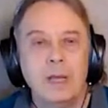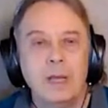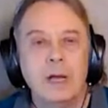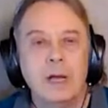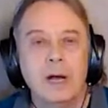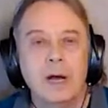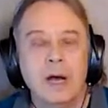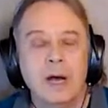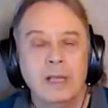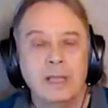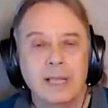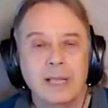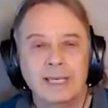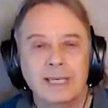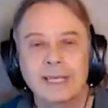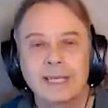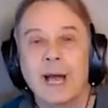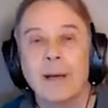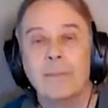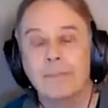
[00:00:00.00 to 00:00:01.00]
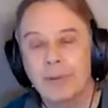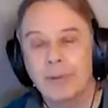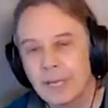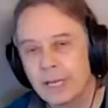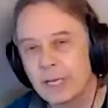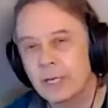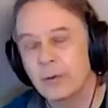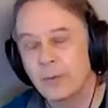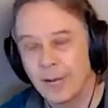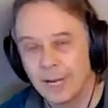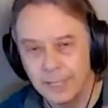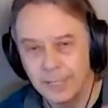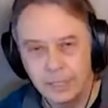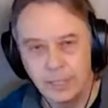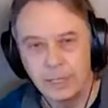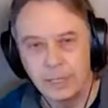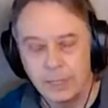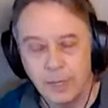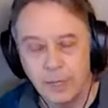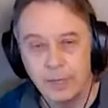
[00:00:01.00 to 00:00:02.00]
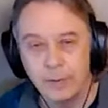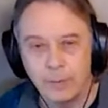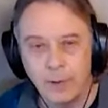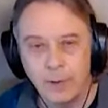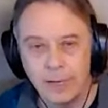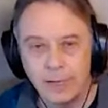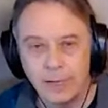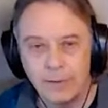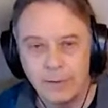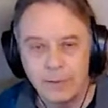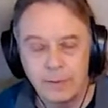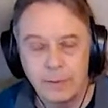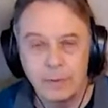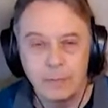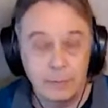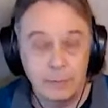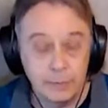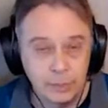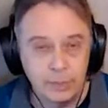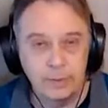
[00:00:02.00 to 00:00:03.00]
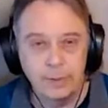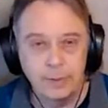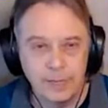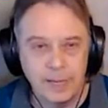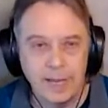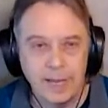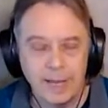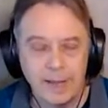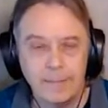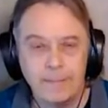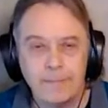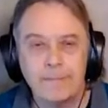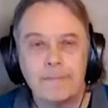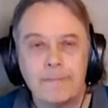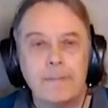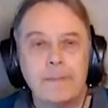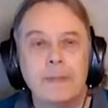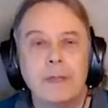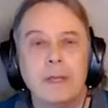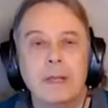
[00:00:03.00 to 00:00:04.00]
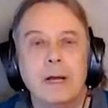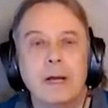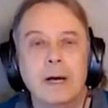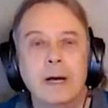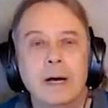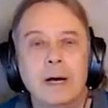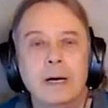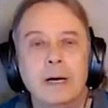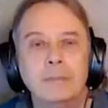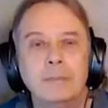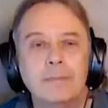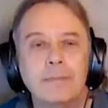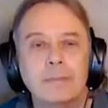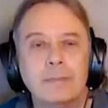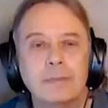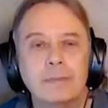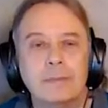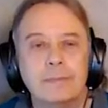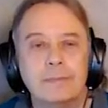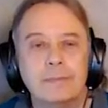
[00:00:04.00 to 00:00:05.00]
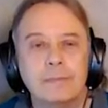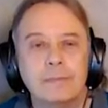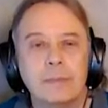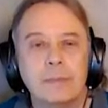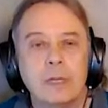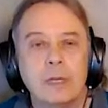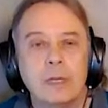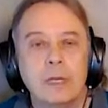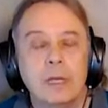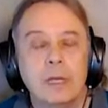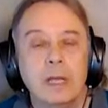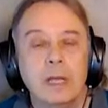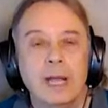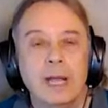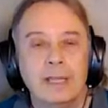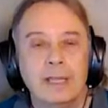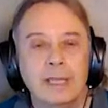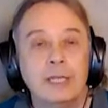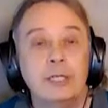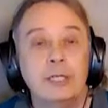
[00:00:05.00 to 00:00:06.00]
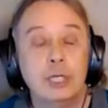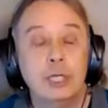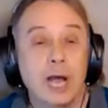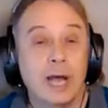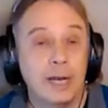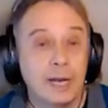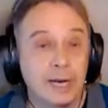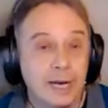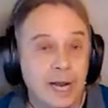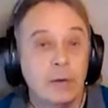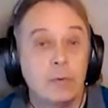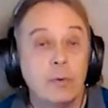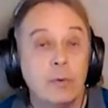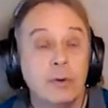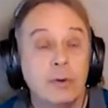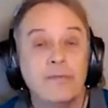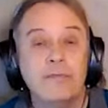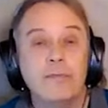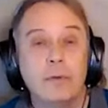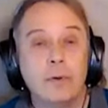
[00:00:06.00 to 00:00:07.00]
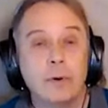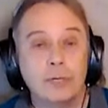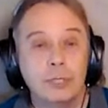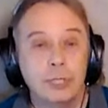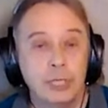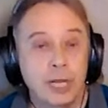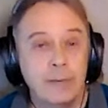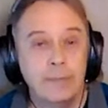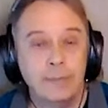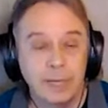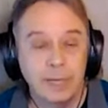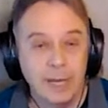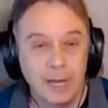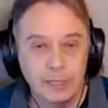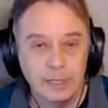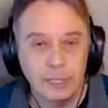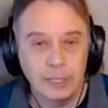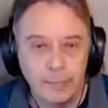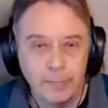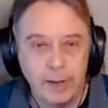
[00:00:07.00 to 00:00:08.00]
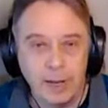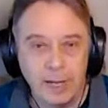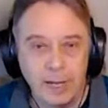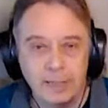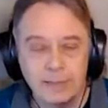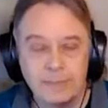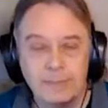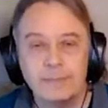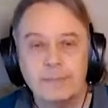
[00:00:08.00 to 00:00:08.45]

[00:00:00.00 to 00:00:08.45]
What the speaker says: Like Don Peake, who I had done Knight Rider, was doing that. And then John and I wrote a Ford JBL spot.